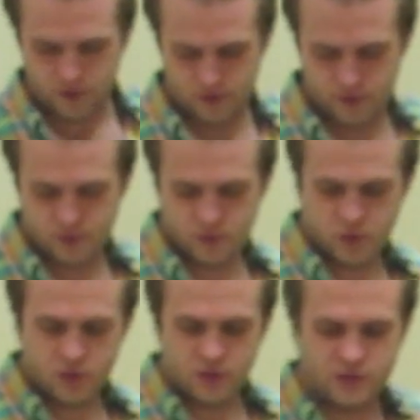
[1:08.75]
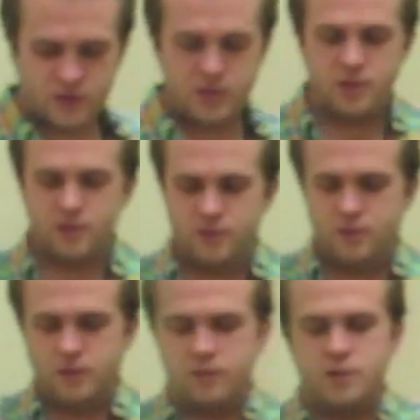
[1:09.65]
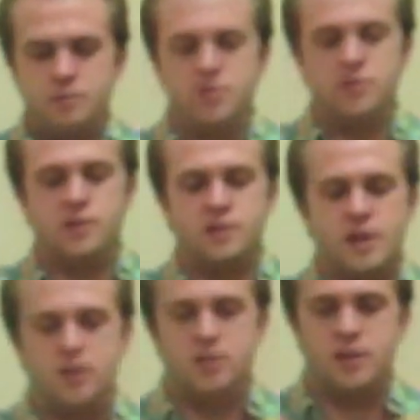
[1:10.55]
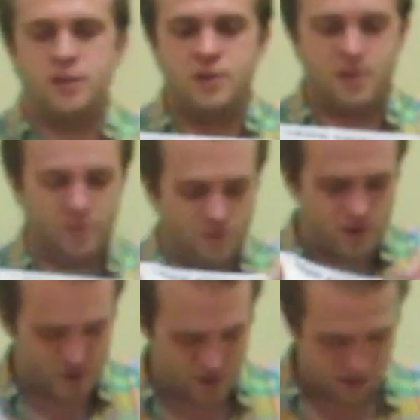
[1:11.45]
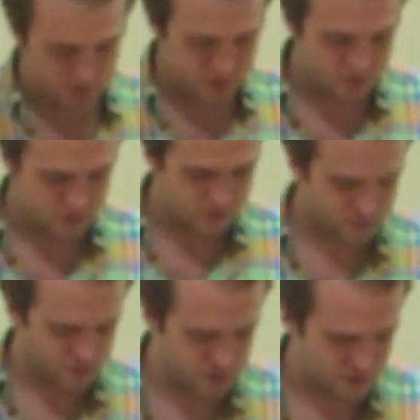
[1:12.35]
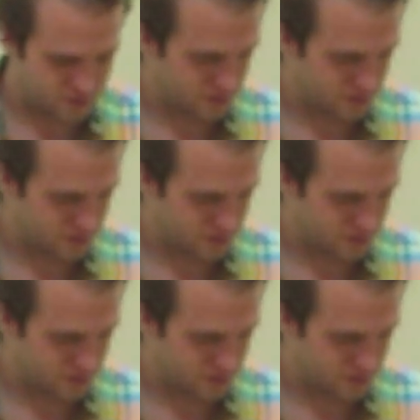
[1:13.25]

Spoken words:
But you can see that the snip isn't exactly tail size quite yet. No, there's no treats over